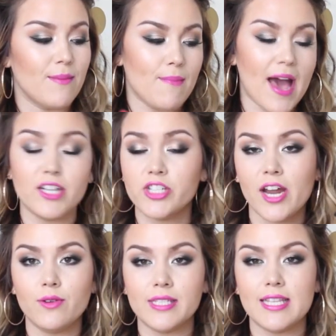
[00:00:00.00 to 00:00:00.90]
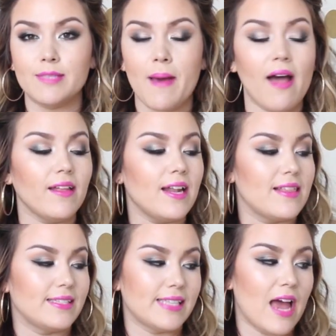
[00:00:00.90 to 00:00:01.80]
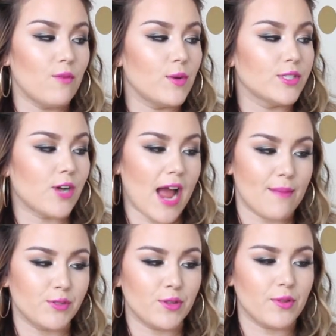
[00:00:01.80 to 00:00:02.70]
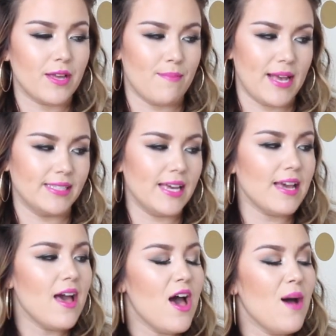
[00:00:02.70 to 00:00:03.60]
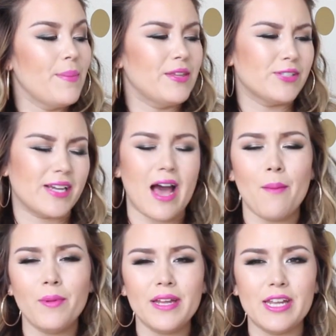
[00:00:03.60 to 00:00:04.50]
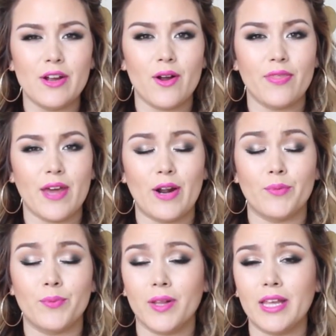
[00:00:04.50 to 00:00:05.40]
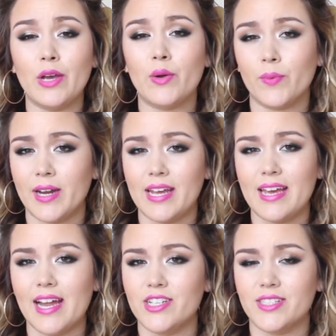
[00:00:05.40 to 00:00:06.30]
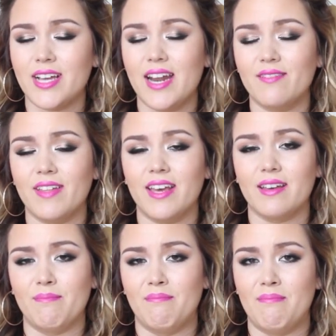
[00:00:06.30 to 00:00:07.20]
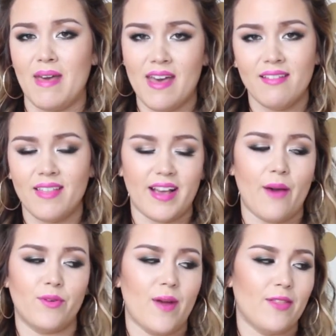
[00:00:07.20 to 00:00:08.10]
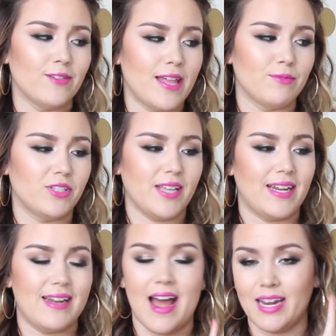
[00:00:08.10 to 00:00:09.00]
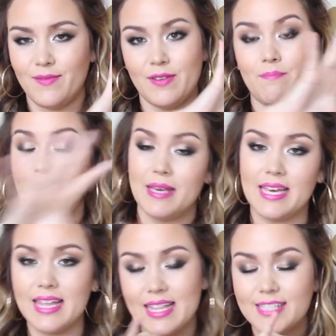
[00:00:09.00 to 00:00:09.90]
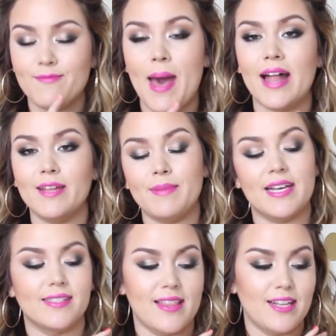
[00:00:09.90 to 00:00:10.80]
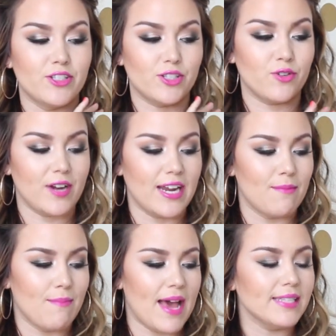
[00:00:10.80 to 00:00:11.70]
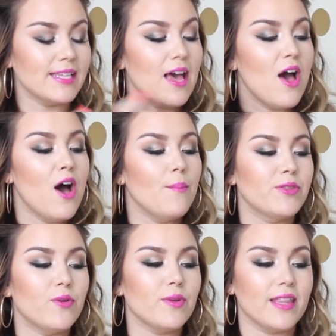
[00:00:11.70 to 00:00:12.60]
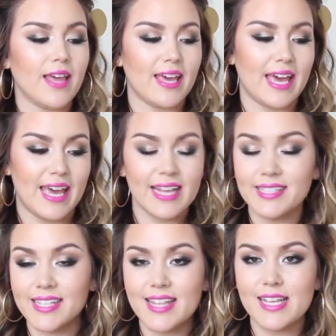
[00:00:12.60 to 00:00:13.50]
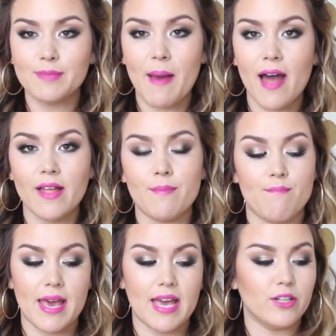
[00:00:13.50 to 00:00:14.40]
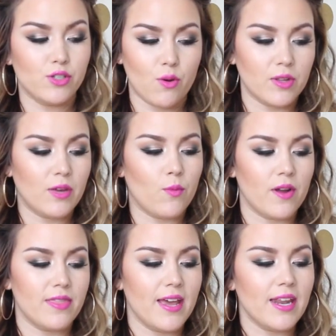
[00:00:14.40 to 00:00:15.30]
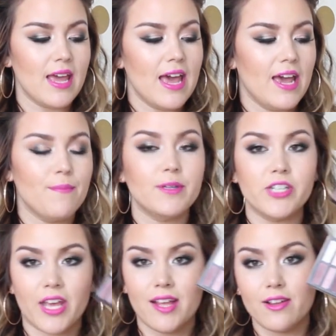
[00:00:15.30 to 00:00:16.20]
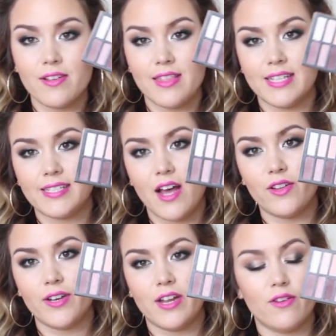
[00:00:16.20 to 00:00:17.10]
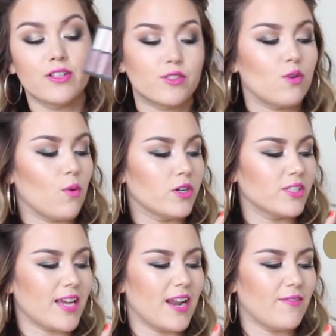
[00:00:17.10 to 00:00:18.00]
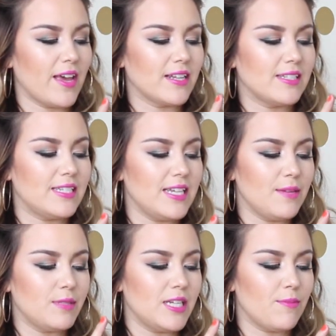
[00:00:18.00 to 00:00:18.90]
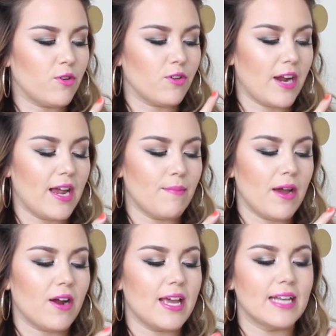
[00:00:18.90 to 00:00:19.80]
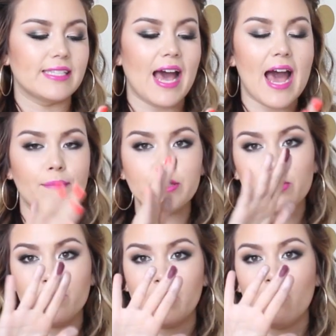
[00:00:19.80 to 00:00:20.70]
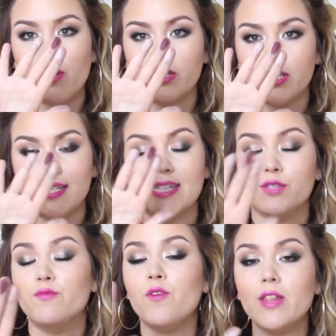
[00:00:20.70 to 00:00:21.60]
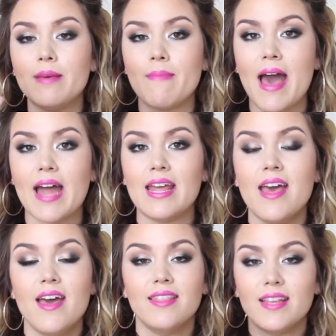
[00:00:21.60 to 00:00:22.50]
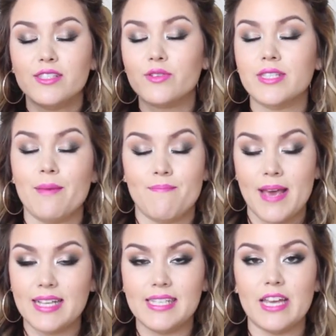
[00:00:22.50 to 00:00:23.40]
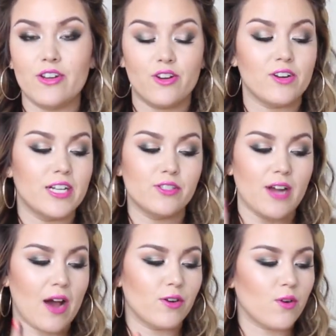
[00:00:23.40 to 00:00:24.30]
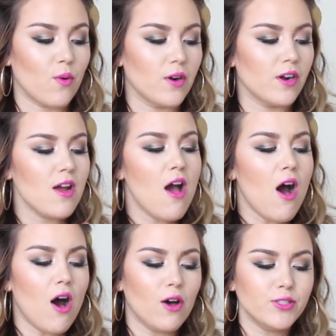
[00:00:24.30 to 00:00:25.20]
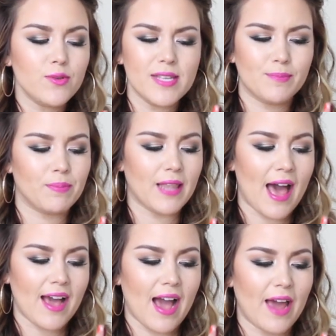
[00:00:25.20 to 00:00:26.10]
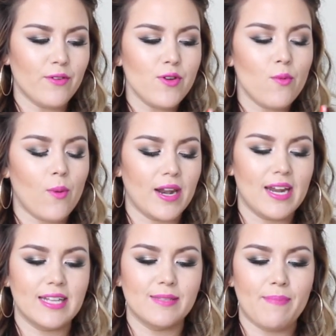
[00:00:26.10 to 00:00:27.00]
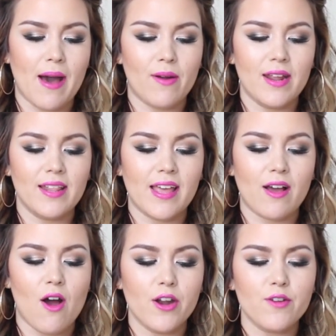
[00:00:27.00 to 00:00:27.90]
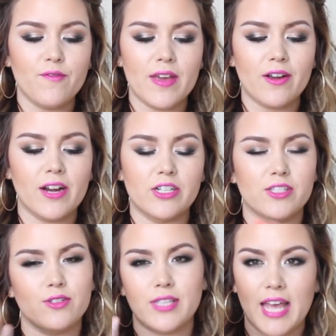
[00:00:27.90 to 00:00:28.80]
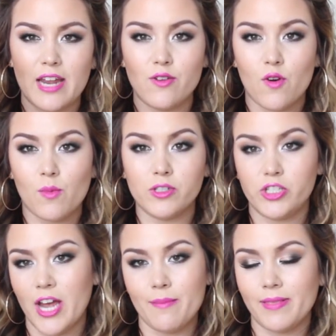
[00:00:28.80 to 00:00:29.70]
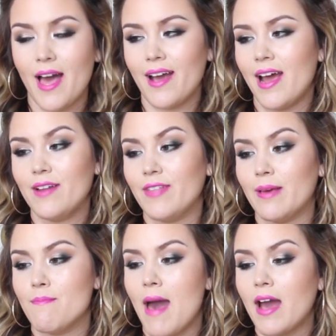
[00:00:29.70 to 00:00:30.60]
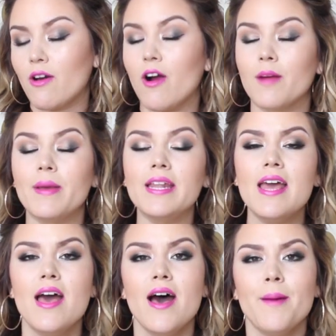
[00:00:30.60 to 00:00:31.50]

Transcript: The matte shadows in this palette and the satin ones are absolutely amazing, but there's a couple in here that are really gritty and just kind of like meh. Like I would rather them just like not even be in this palette because then they just create a mess. But the like hits in this palette make it totally worth it. In particular, this color here, this gorgeous kind of like deep, deep cranberry is absolutely gorgeous. It's fully matte. This looks amazing in your crease or outer corner. Also this black, I don't know what it is about it. Like on your finger, it just looks like a normal jet black, kind of like matte carbon.